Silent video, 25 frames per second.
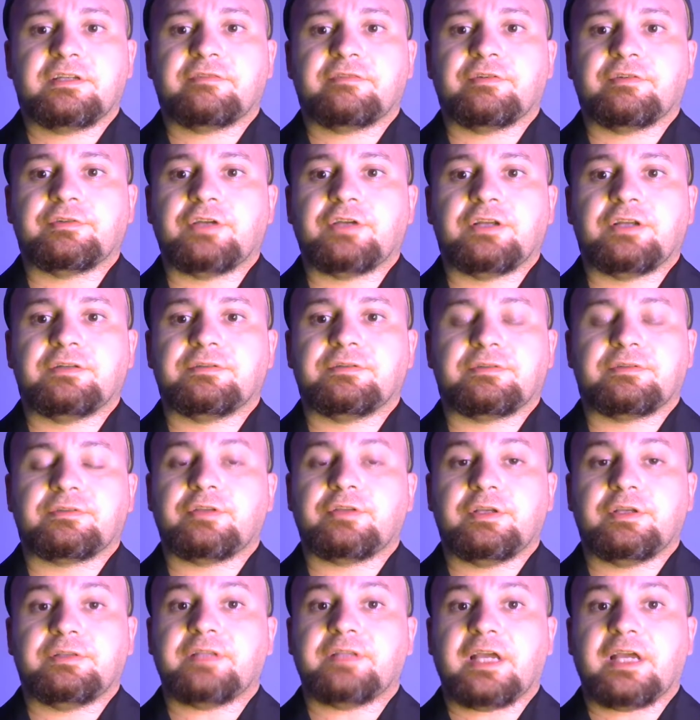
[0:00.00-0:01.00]
they're done
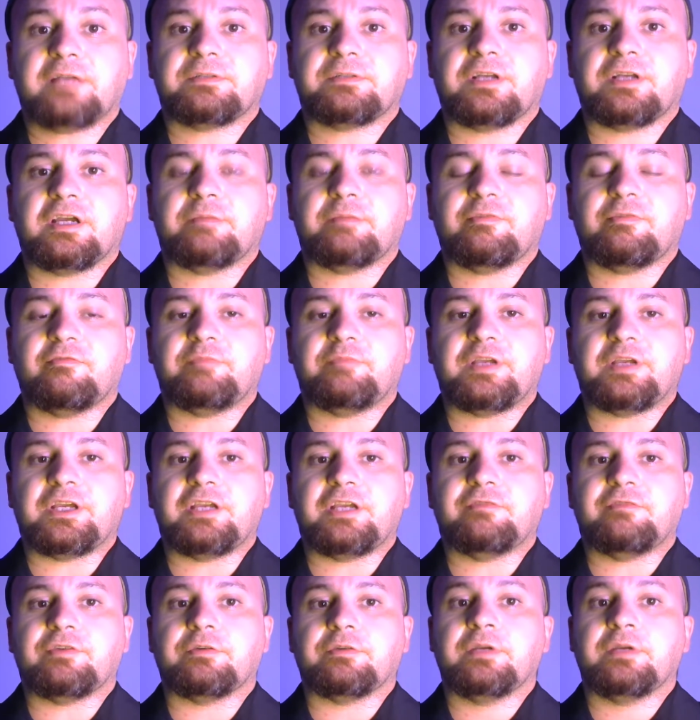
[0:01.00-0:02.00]
in that type of
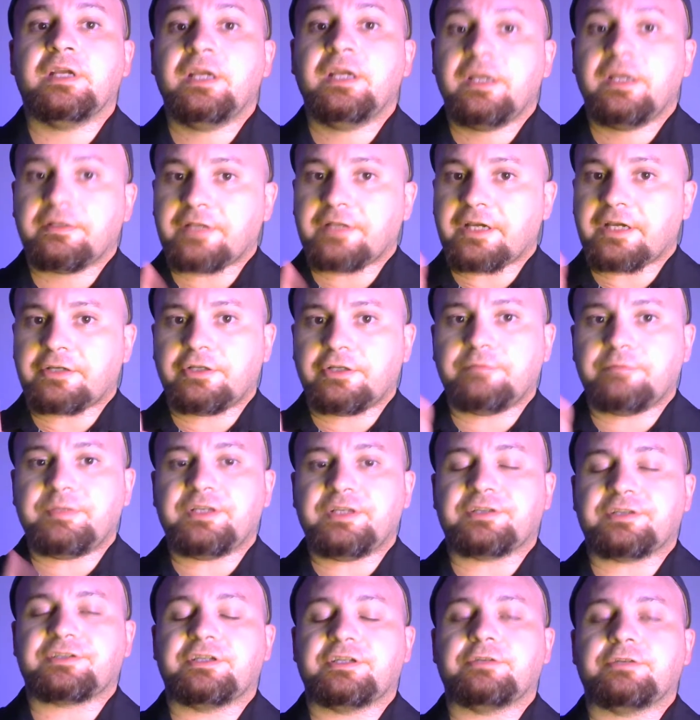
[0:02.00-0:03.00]
behavior, that could be
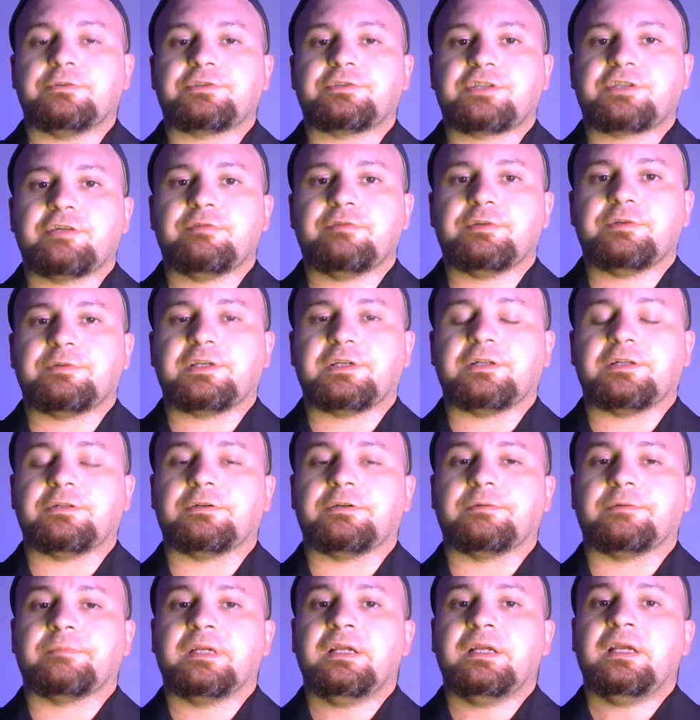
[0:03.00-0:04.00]
a single serial
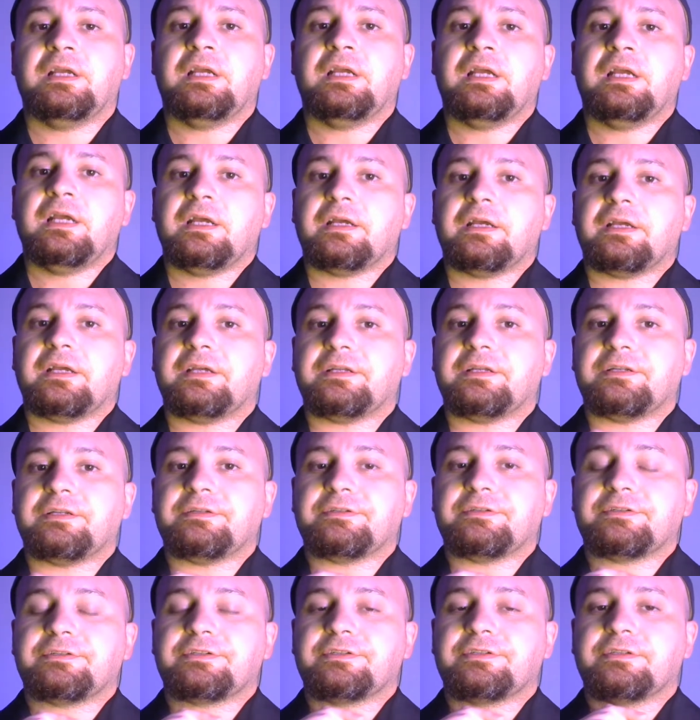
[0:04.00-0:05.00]
killer.
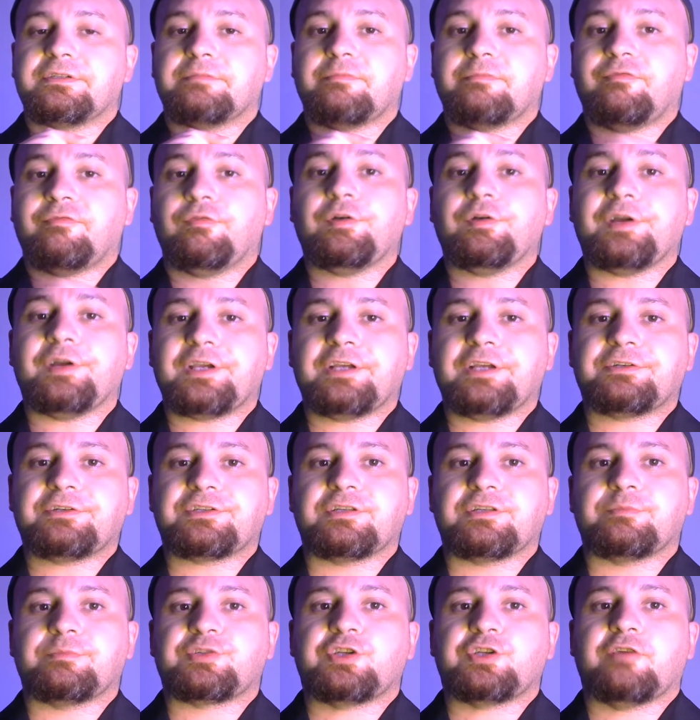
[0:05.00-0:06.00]
And before I get to
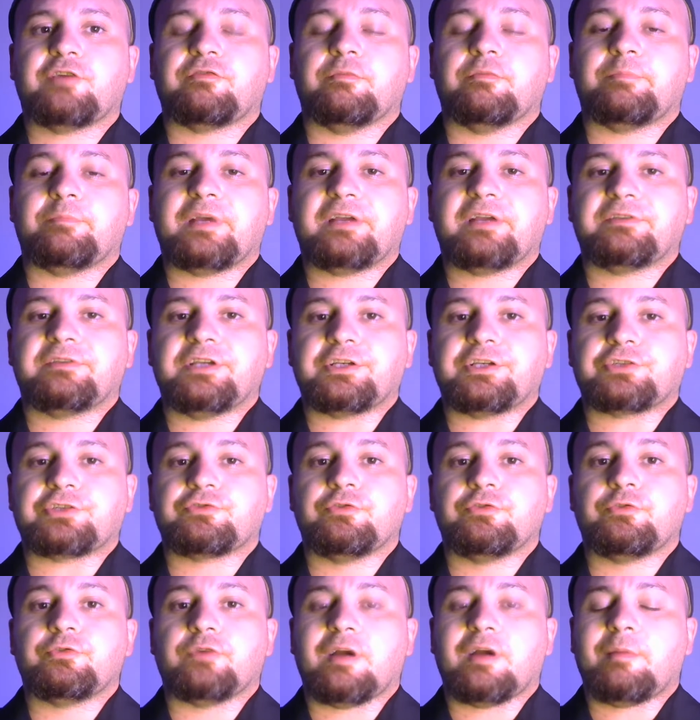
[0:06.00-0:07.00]
some stuff from Bad Things
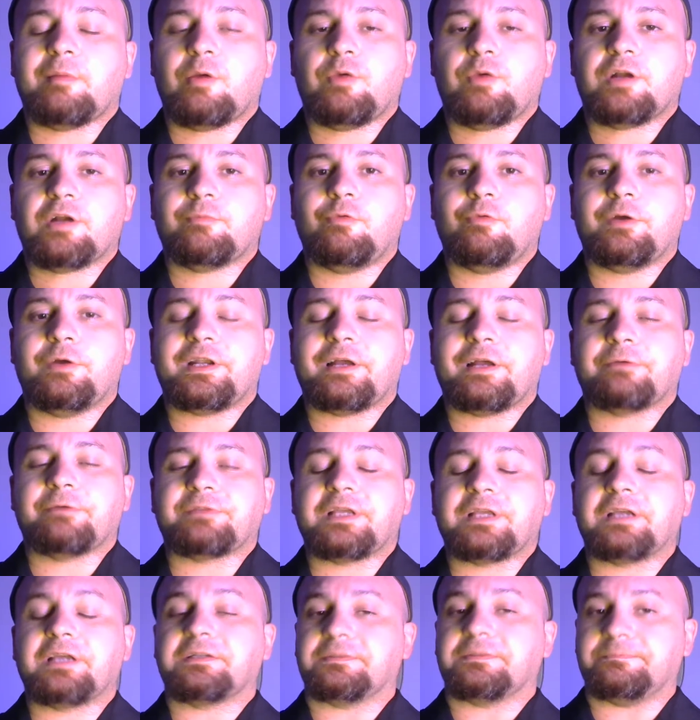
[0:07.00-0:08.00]
True Crime, I want to point out
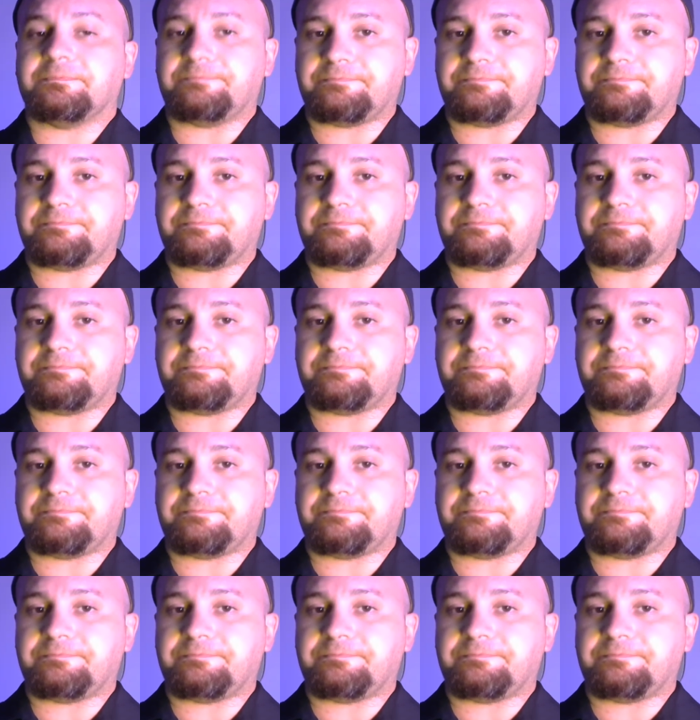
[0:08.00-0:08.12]
that